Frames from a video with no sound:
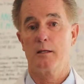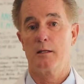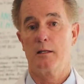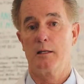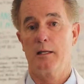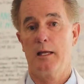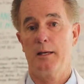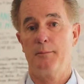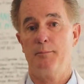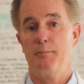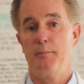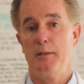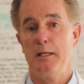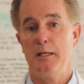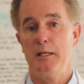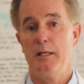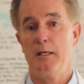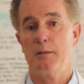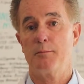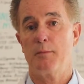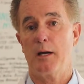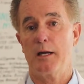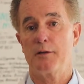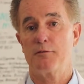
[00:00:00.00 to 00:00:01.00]
Let me
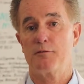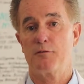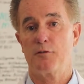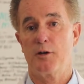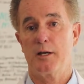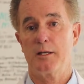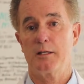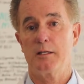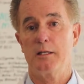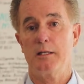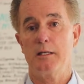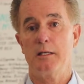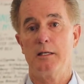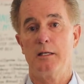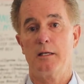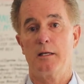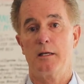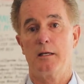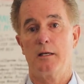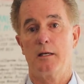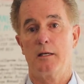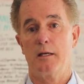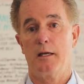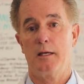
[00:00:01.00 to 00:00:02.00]
and my friendly,
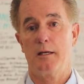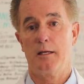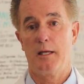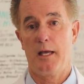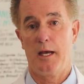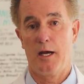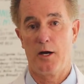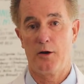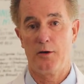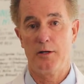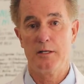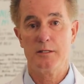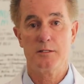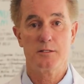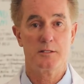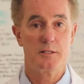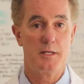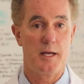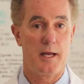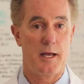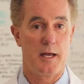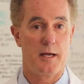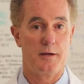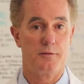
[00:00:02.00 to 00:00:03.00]
caring
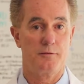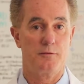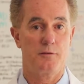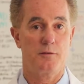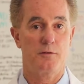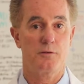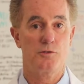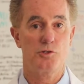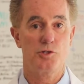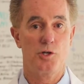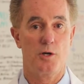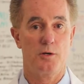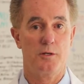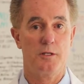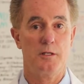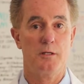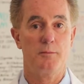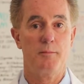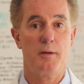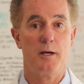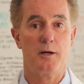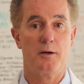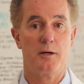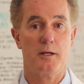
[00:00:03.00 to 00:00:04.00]
staff, Jody
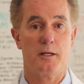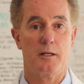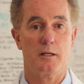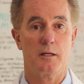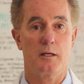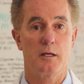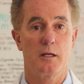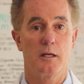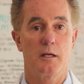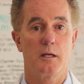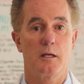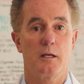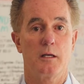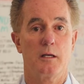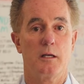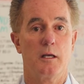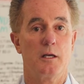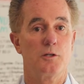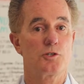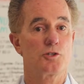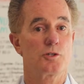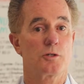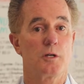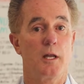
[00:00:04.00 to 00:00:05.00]
and Marion,
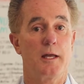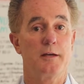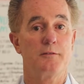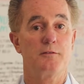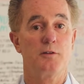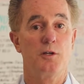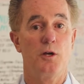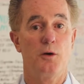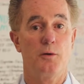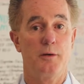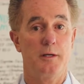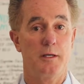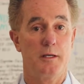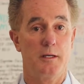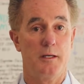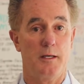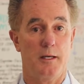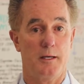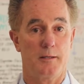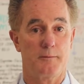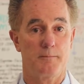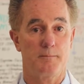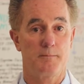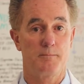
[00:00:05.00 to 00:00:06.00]
get your life going
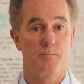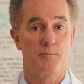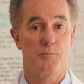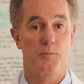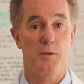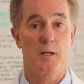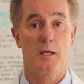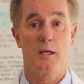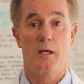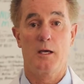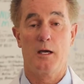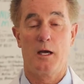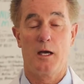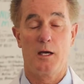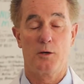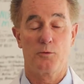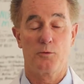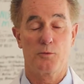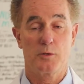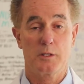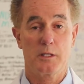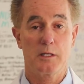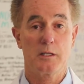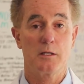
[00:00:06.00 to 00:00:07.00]
again. I
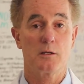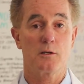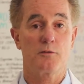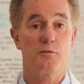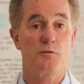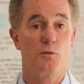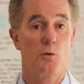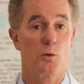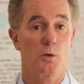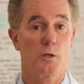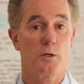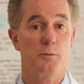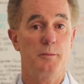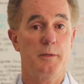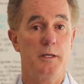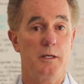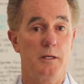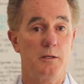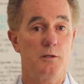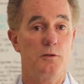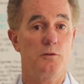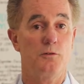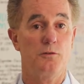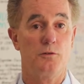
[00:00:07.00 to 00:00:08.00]
really look forward to
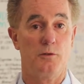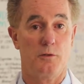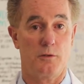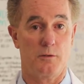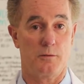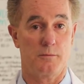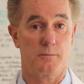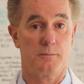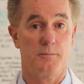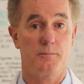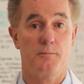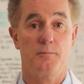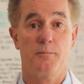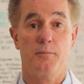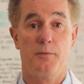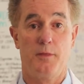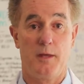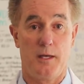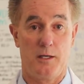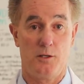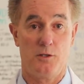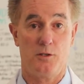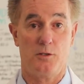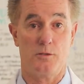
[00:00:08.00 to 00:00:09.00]
meeting you soon.
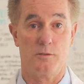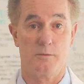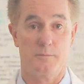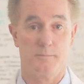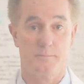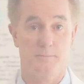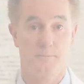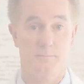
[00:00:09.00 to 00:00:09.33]
Thank you.